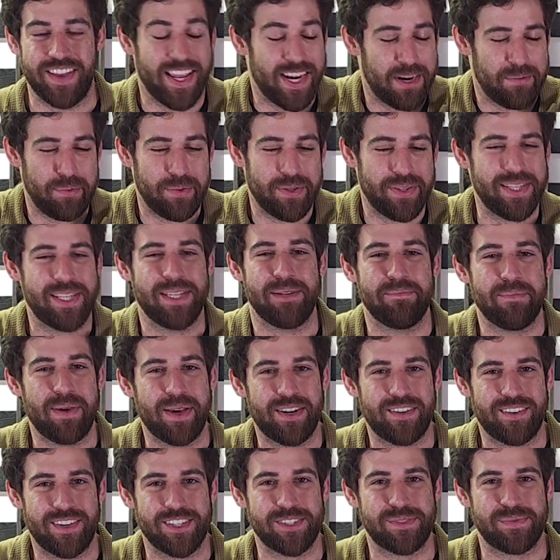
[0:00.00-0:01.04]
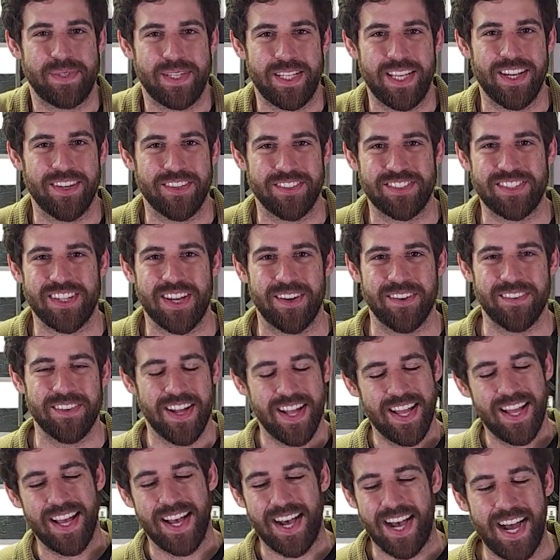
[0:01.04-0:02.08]
And I'm only getting better as we go. So
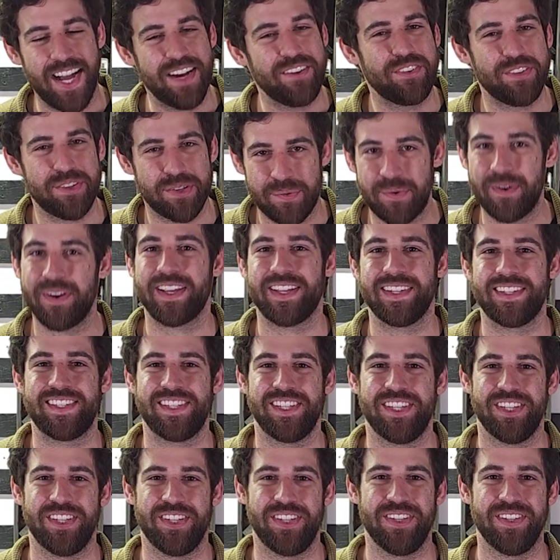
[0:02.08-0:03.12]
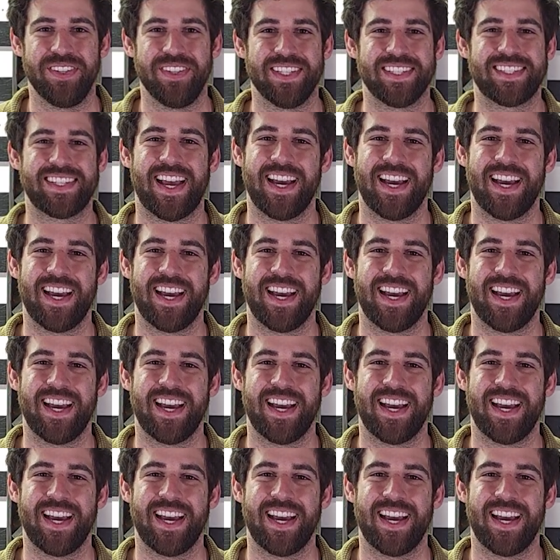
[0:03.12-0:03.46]
I really want to continue to do this.